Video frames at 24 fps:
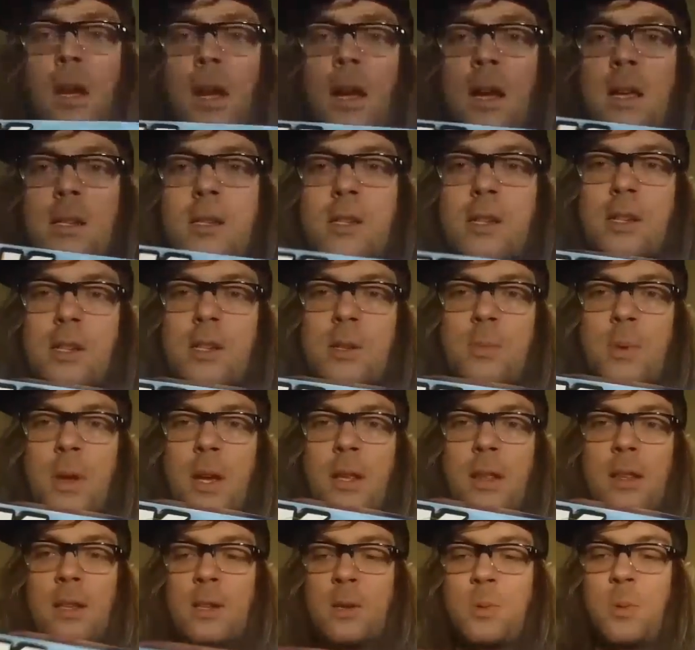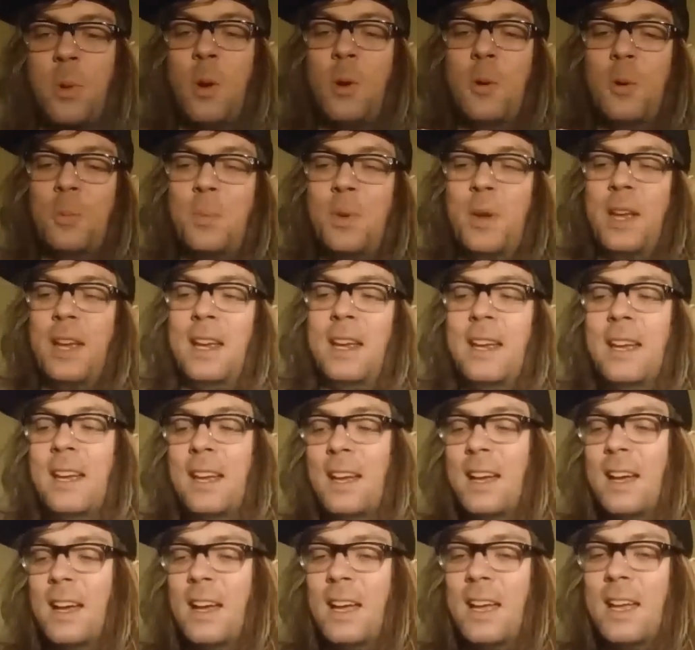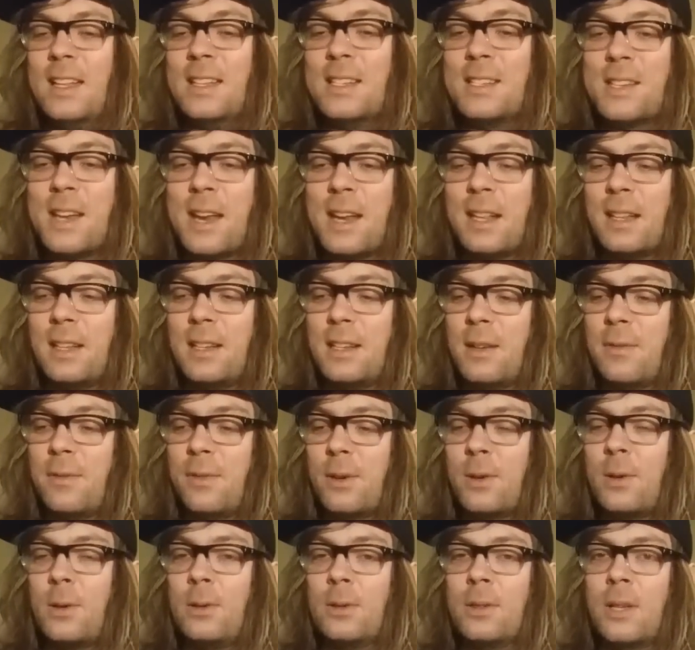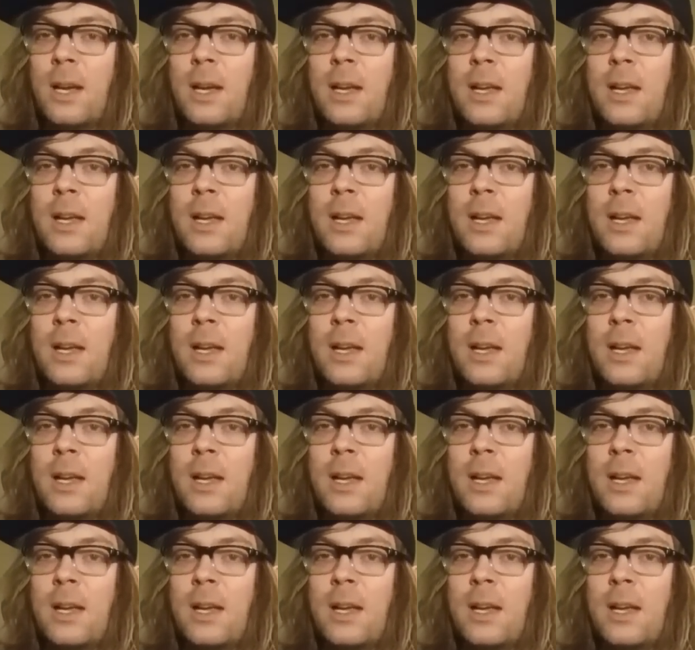I suspect this won't be insanely difficult.